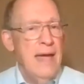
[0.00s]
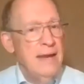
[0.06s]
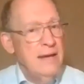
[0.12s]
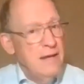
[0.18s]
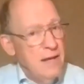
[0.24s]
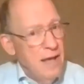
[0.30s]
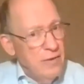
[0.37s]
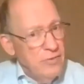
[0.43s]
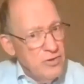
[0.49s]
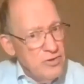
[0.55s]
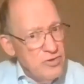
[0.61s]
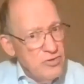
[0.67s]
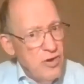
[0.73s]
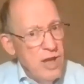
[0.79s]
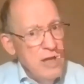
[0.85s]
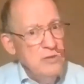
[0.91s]
And now
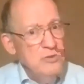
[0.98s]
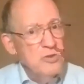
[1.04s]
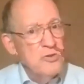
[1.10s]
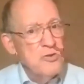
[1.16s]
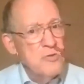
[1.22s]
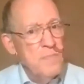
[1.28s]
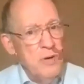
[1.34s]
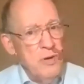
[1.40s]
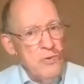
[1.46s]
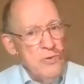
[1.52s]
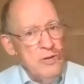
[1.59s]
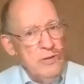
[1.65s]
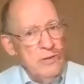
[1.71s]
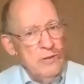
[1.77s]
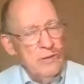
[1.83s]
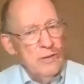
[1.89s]
the stranger spoke.
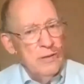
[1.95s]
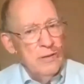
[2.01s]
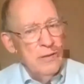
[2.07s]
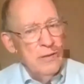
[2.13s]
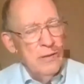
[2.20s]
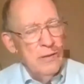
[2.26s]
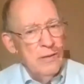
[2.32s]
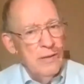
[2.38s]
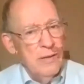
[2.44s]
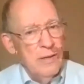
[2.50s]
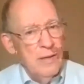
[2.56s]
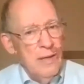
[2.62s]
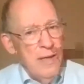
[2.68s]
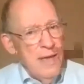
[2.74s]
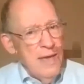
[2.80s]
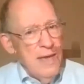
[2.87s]

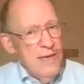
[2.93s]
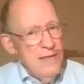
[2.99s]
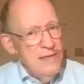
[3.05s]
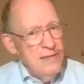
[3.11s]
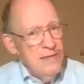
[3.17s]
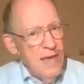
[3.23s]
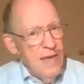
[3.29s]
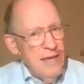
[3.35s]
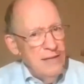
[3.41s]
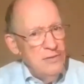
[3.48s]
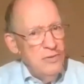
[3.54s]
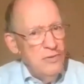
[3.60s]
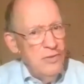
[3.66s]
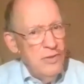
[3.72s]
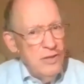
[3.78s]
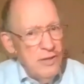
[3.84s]
He
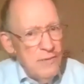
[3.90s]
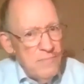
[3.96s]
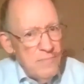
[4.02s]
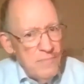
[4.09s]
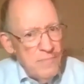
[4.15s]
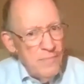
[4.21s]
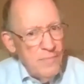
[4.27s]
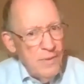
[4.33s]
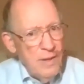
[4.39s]
said to them,